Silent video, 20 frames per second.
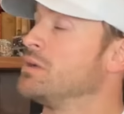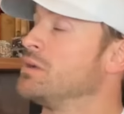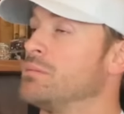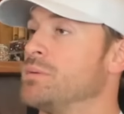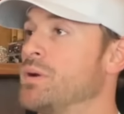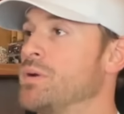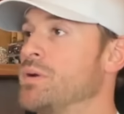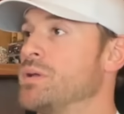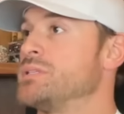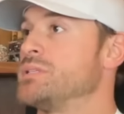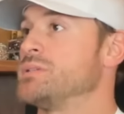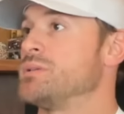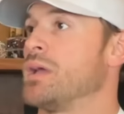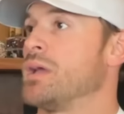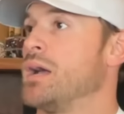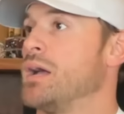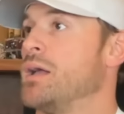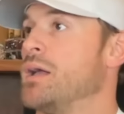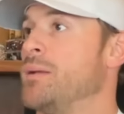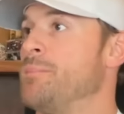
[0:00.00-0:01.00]
Bro, it's
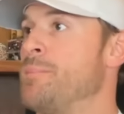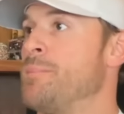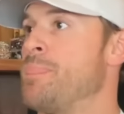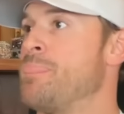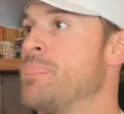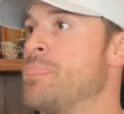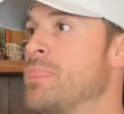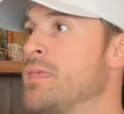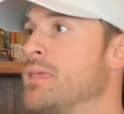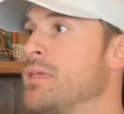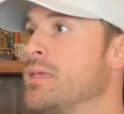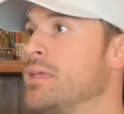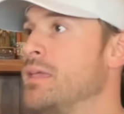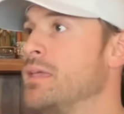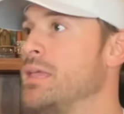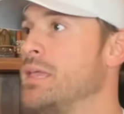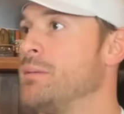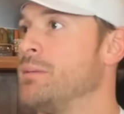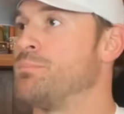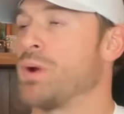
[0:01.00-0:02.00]
um,
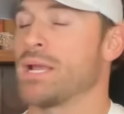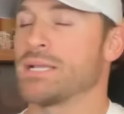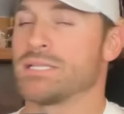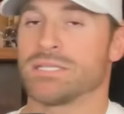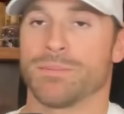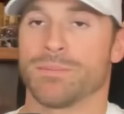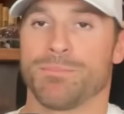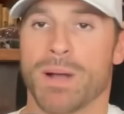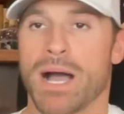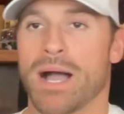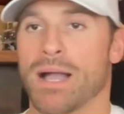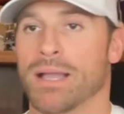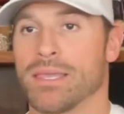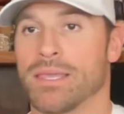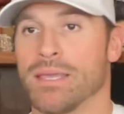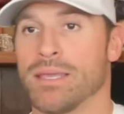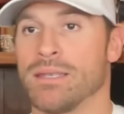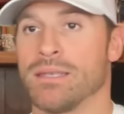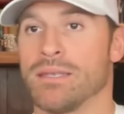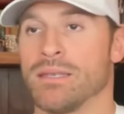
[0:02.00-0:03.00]
he breaks the
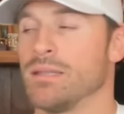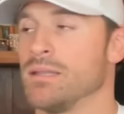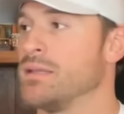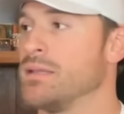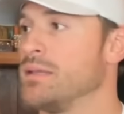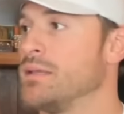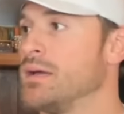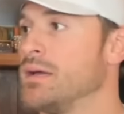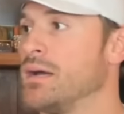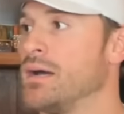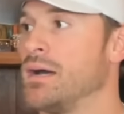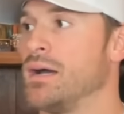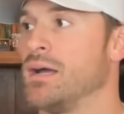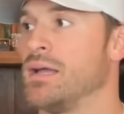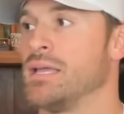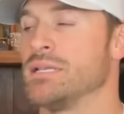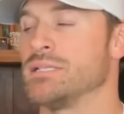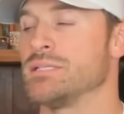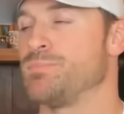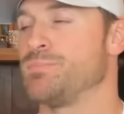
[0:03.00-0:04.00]
pocket, uh,
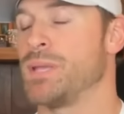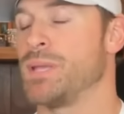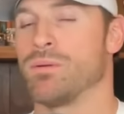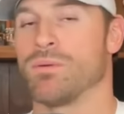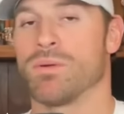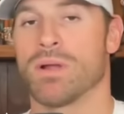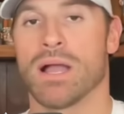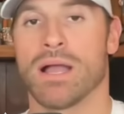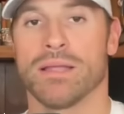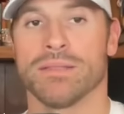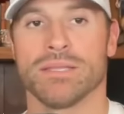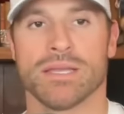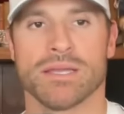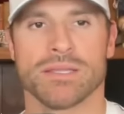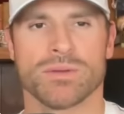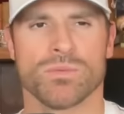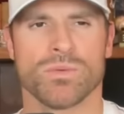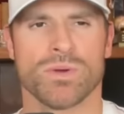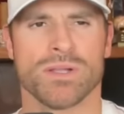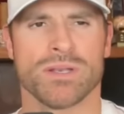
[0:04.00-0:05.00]
hits Piron. The
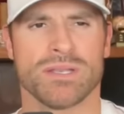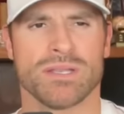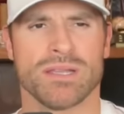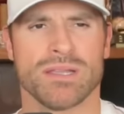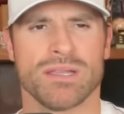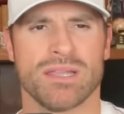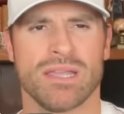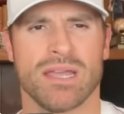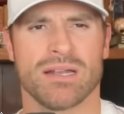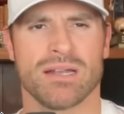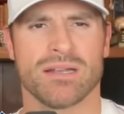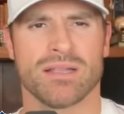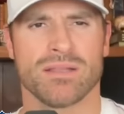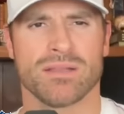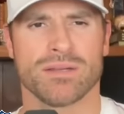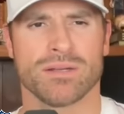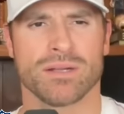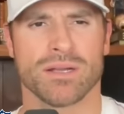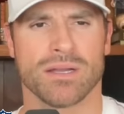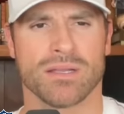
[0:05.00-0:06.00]
other one, he had
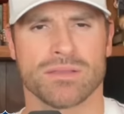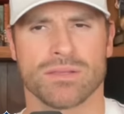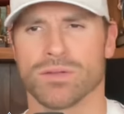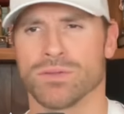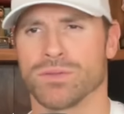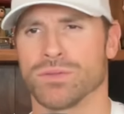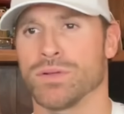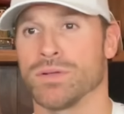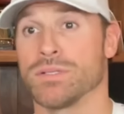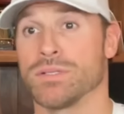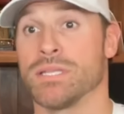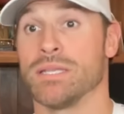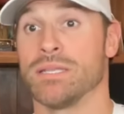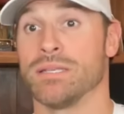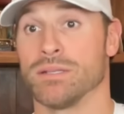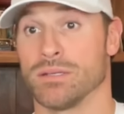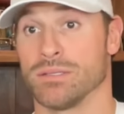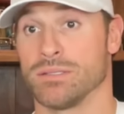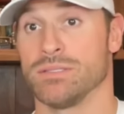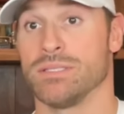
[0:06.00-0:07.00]
another uh, third and thirteen
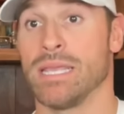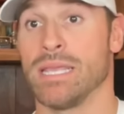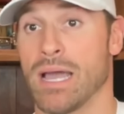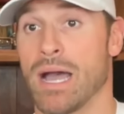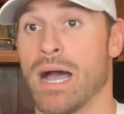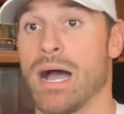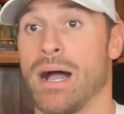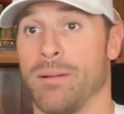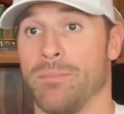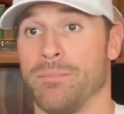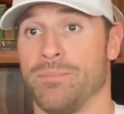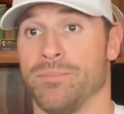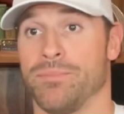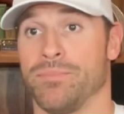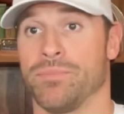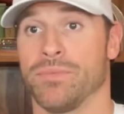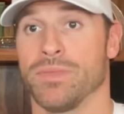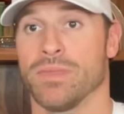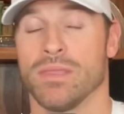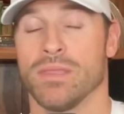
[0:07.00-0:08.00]
to D-Hop.
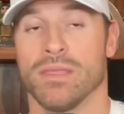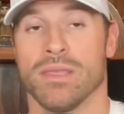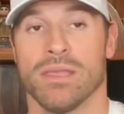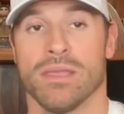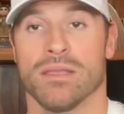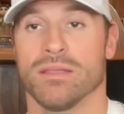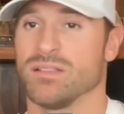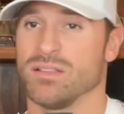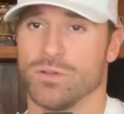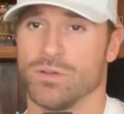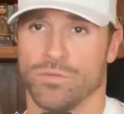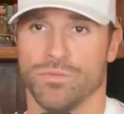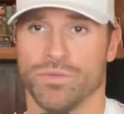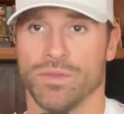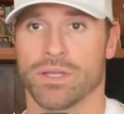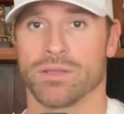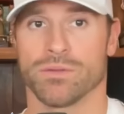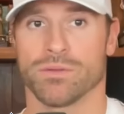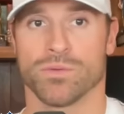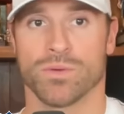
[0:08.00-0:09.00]
A little
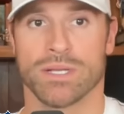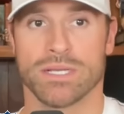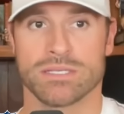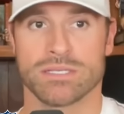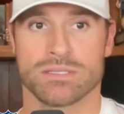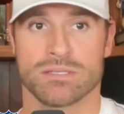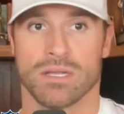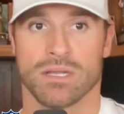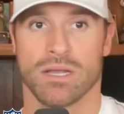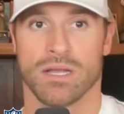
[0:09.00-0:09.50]
flick of the wrist.